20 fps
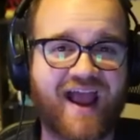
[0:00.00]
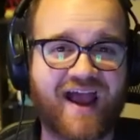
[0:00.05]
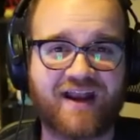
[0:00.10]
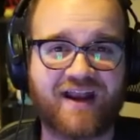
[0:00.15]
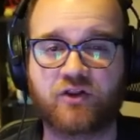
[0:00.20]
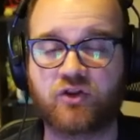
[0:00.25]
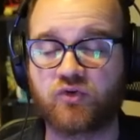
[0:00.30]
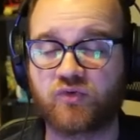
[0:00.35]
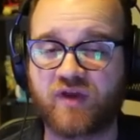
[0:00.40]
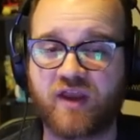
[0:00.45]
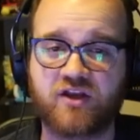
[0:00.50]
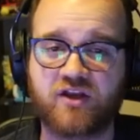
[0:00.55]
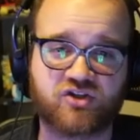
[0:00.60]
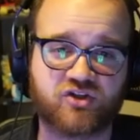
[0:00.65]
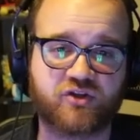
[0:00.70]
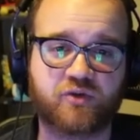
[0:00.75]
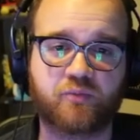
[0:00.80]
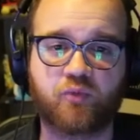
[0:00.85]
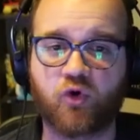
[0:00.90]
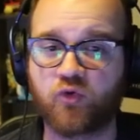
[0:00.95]
at a
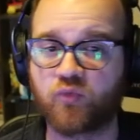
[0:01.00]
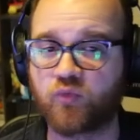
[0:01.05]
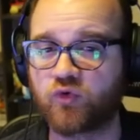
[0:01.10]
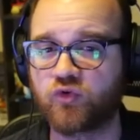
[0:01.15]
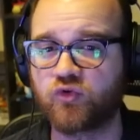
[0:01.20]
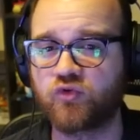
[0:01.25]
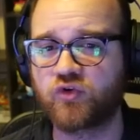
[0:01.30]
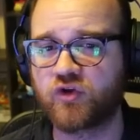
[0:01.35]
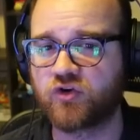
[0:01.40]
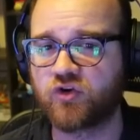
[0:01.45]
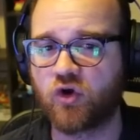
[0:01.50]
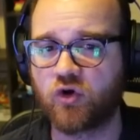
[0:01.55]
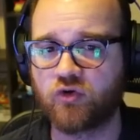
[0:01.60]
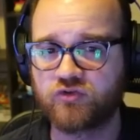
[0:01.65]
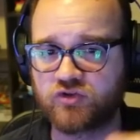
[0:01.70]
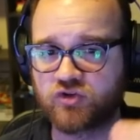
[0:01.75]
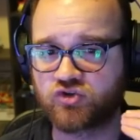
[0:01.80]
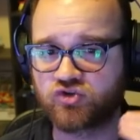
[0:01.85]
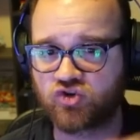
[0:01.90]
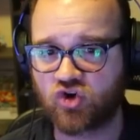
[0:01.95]
location on the board where you can
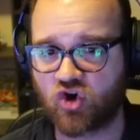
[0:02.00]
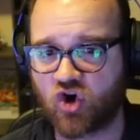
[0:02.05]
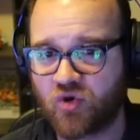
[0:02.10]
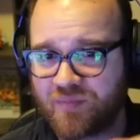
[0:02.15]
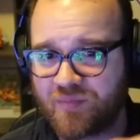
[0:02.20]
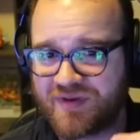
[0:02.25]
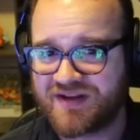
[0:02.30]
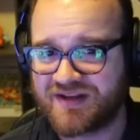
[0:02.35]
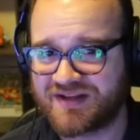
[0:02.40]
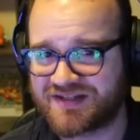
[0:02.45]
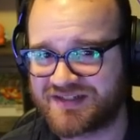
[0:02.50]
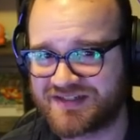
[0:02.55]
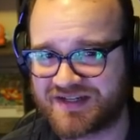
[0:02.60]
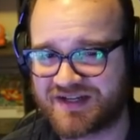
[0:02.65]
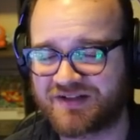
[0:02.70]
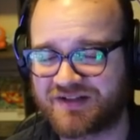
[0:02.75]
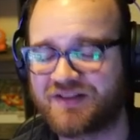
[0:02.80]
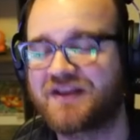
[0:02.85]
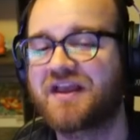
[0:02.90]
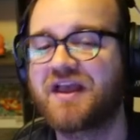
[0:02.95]
know
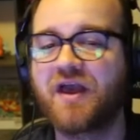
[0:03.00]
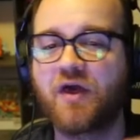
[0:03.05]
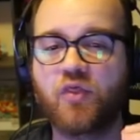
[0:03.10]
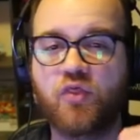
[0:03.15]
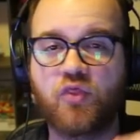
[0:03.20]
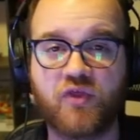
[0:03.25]
deterministically